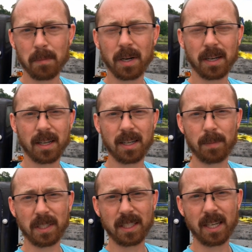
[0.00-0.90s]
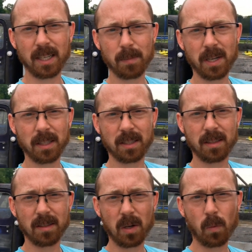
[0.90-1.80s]
but I'm excited about
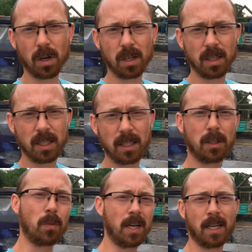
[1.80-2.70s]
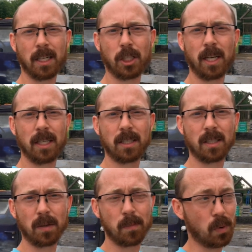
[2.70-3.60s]
working on this when I get a
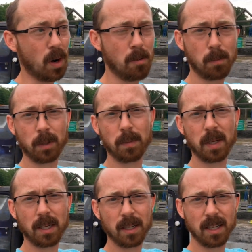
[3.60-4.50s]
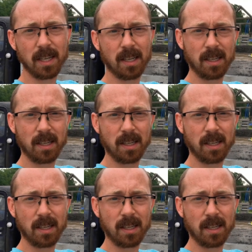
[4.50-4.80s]
chance. Probably be